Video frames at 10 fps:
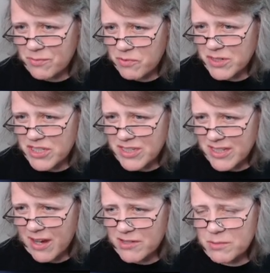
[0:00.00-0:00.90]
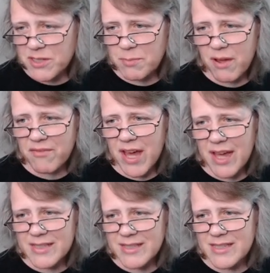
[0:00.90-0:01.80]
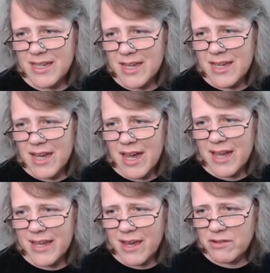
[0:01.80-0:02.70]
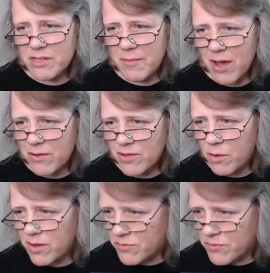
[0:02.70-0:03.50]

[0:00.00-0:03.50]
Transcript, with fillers: Twitch doesn't care so much about VODs. Uh, it cares about current